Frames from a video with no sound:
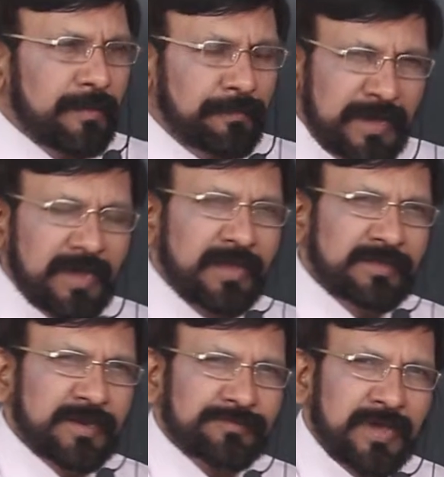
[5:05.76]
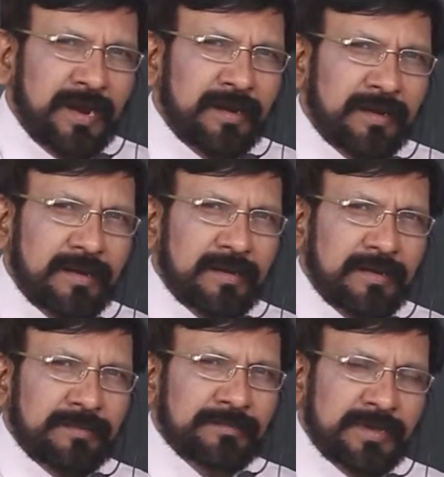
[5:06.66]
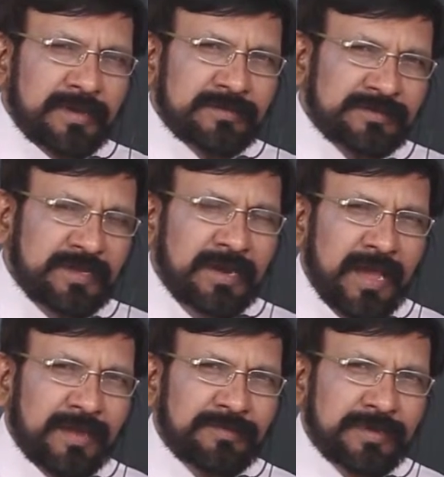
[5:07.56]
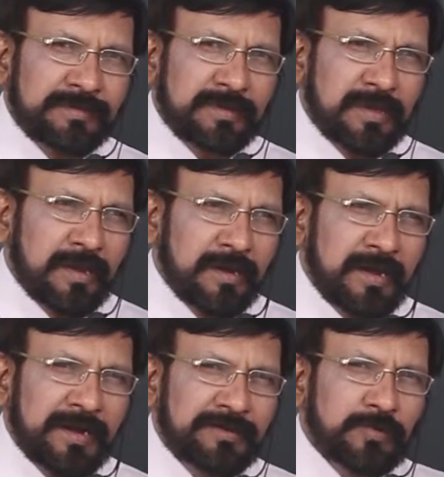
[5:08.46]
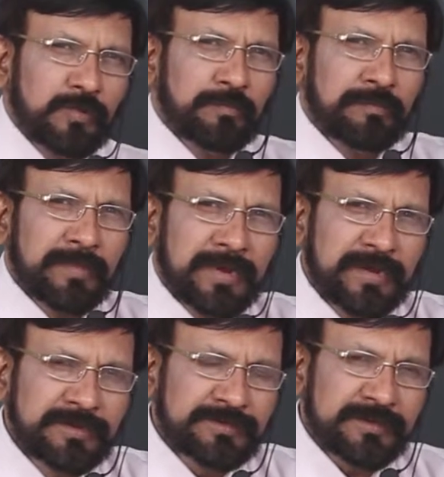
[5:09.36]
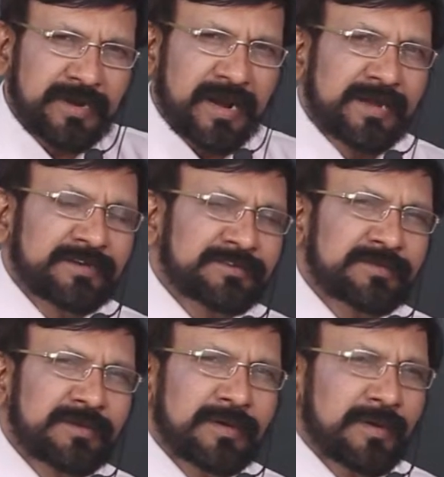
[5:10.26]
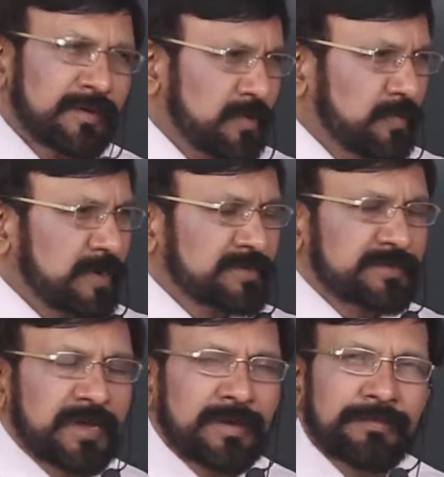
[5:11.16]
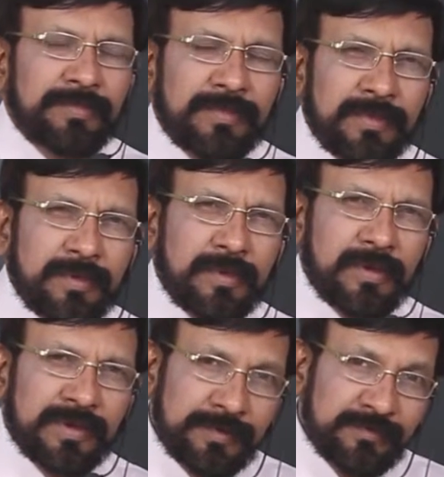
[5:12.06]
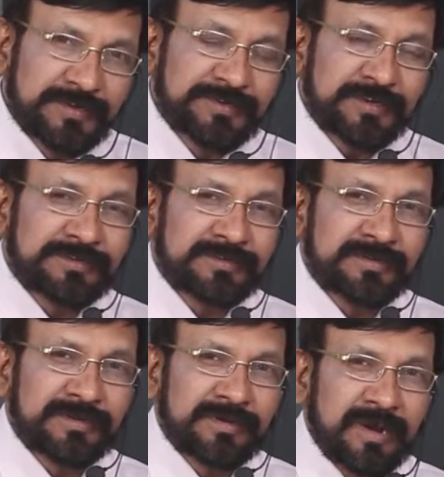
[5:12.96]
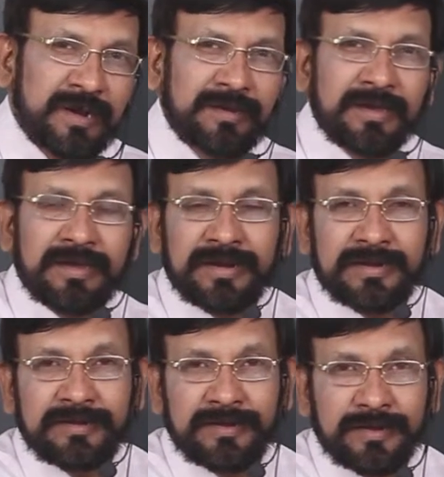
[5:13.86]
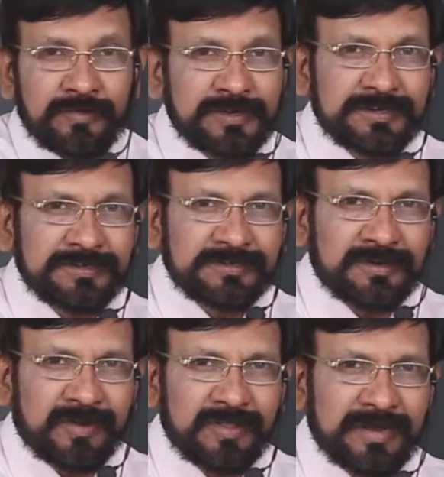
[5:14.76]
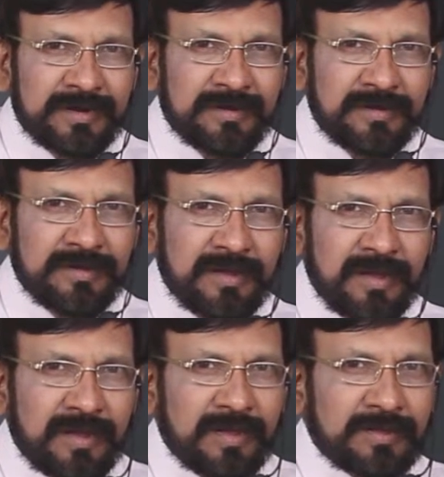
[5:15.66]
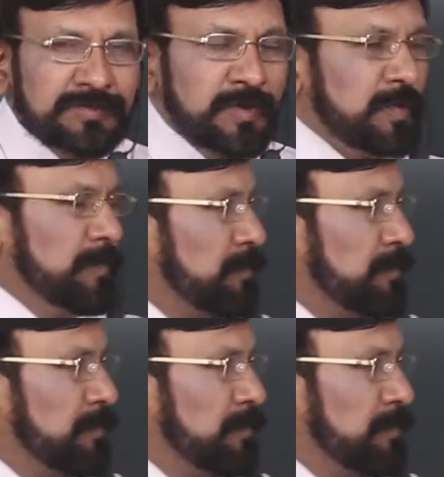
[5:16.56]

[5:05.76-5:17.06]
because of that, because C language led to many strides towards the inventions and the great innovations and all that. So,